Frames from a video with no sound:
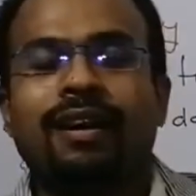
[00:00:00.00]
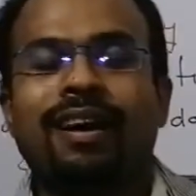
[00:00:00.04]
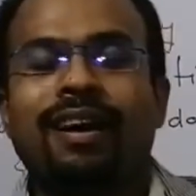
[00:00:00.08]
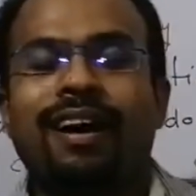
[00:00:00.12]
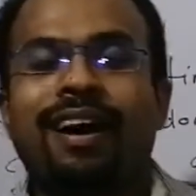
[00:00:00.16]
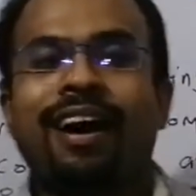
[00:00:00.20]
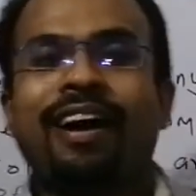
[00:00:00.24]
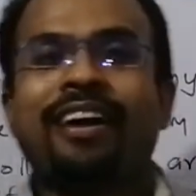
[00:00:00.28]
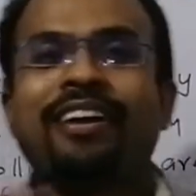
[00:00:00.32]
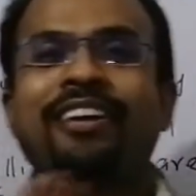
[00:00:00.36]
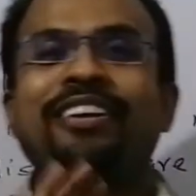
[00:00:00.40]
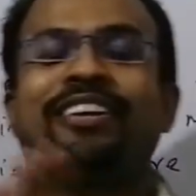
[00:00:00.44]

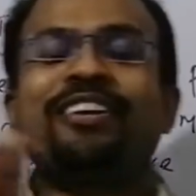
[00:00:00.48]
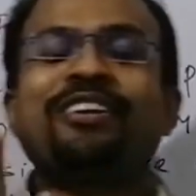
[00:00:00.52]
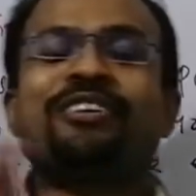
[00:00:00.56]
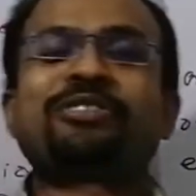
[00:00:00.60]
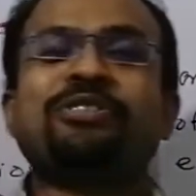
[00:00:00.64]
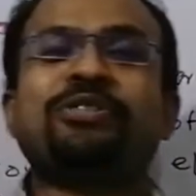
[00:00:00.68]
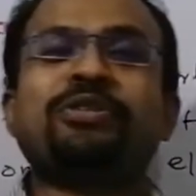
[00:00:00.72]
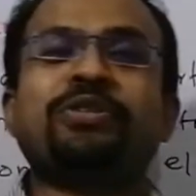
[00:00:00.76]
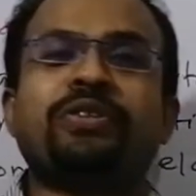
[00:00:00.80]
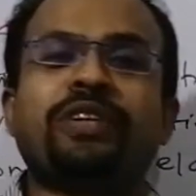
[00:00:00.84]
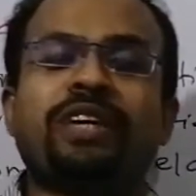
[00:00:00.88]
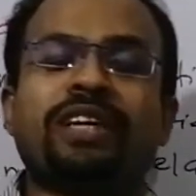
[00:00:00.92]
Hi dear
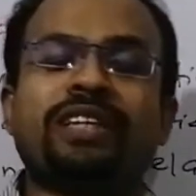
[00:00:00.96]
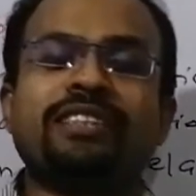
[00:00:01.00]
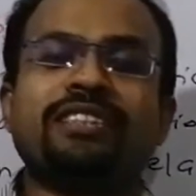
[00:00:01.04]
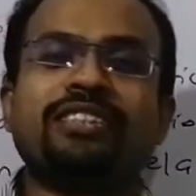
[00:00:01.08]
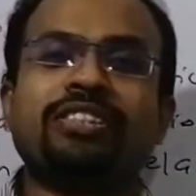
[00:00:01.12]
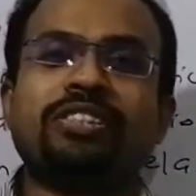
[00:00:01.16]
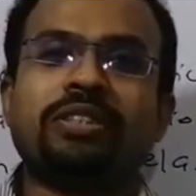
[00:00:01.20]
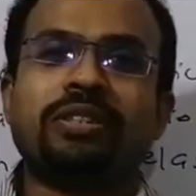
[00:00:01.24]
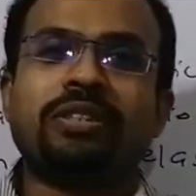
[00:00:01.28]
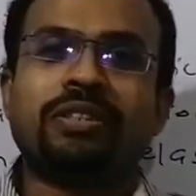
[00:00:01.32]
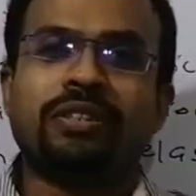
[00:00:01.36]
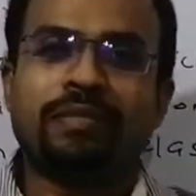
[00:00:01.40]

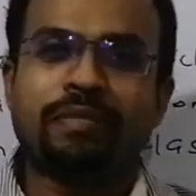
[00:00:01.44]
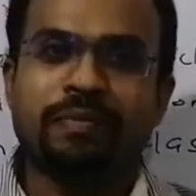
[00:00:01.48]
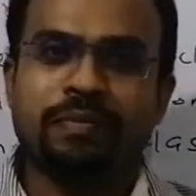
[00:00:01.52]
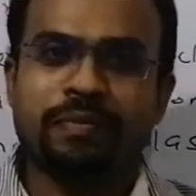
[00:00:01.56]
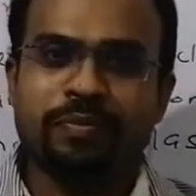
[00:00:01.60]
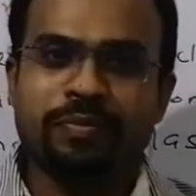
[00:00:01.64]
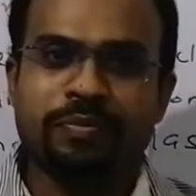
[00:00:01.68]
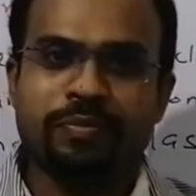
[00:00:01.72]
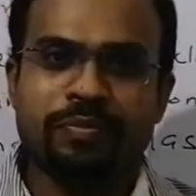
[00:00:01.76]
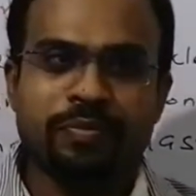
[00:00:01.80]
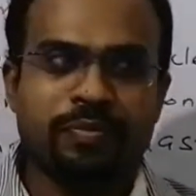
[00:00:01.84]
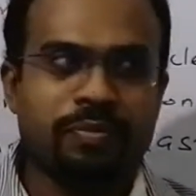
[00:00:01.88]
students,
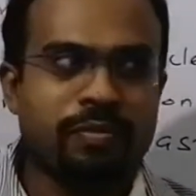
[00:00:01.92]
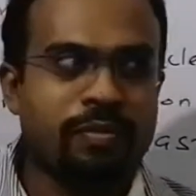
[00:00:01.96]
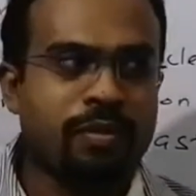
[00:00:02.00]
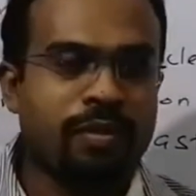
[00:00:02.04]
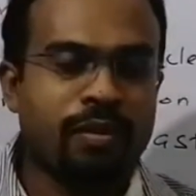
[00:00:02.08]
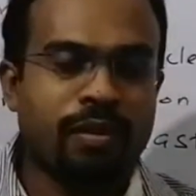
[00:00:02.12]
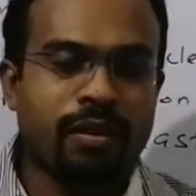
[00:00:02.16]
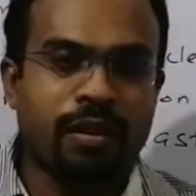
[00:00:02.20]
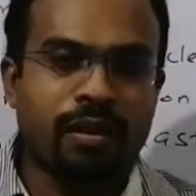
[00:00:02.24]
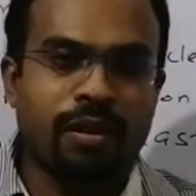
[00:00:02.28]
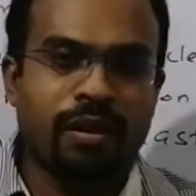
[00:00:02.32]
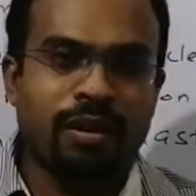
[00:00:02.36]

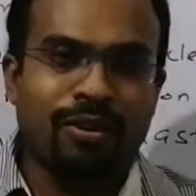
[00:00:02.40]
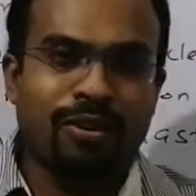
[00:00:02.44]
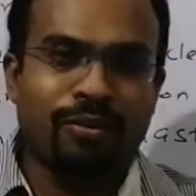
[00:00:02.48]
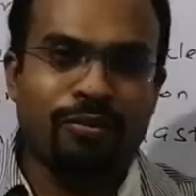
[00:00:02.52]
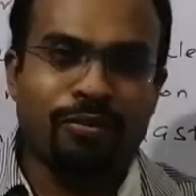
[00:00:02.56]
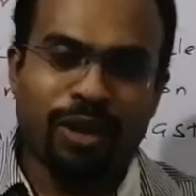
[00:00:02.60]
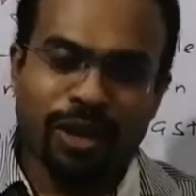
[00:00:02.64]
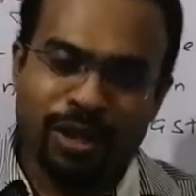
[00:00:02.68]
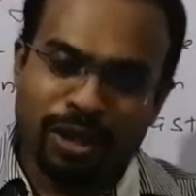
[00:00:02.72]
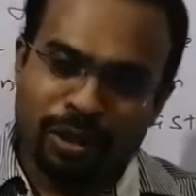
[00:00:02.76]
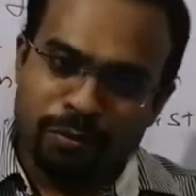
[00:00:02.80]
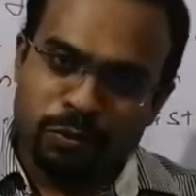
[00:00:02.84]

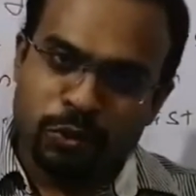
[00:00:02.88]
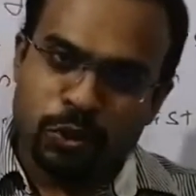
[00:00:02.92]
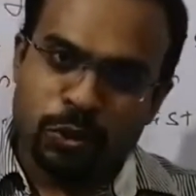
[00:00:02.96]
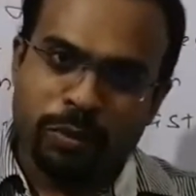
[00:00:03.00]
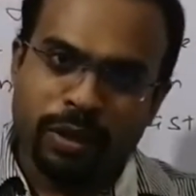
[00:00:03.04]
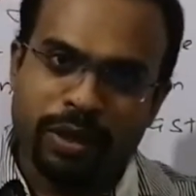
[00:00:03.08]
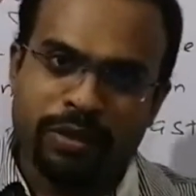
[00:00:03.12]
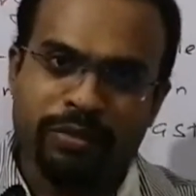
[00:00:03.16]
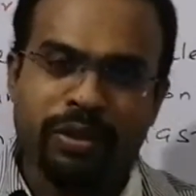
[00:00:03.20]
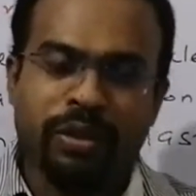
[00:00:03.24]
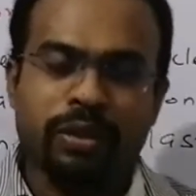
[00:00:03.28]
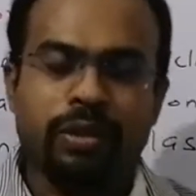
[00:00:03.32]
welcome to
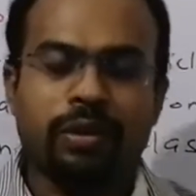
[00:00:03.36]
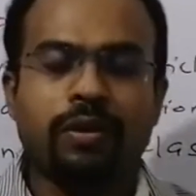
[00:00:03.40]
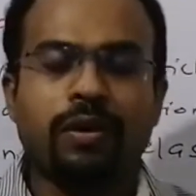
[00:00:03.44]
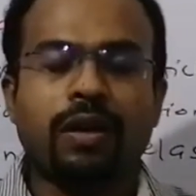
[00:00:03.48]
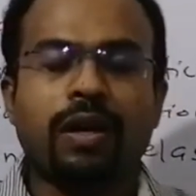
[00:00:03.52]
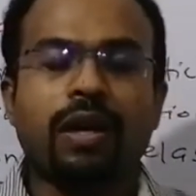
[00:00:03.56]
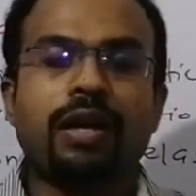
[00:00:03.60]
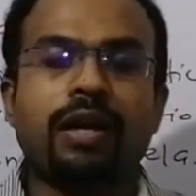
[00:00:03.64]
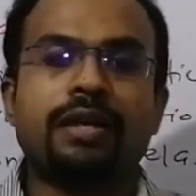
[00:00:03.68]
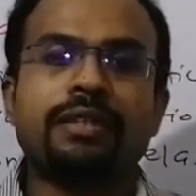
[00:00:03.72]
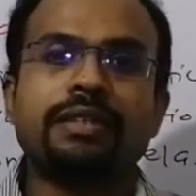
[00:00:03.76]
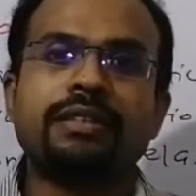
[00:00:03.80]
my video
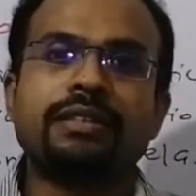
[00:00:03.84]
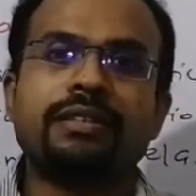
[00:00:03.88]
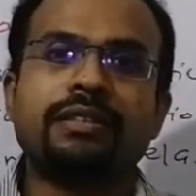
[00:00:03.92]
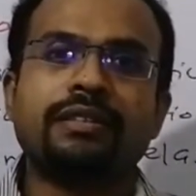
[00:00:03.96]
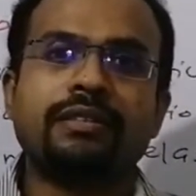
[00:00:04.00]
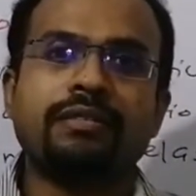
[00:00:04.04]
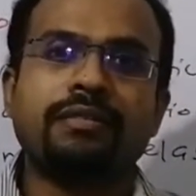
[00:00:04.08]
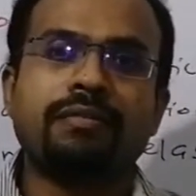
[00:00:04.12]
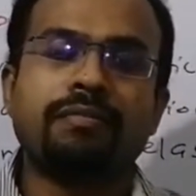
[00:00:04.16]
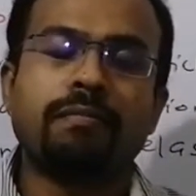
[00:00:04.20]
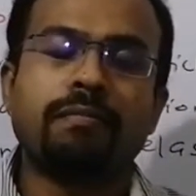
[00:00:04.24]
class.